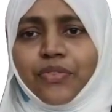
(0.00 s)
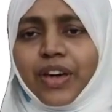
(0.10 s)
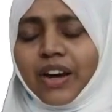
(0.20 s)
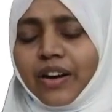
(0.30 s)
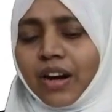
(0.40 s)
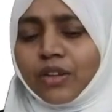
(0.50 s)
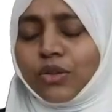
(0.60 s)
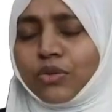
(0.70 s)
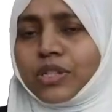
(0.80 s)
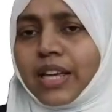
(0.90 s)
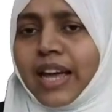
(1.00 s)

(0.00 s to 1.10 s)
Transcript: Where are those